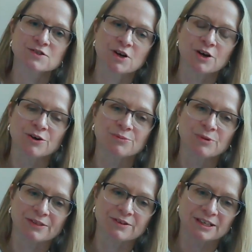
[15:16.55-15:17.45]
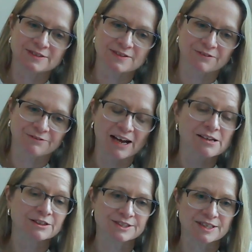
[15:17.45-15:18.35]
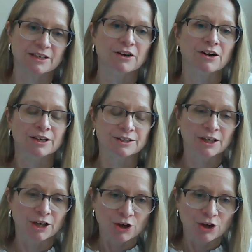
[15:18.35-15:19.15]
So whether it's the faculty on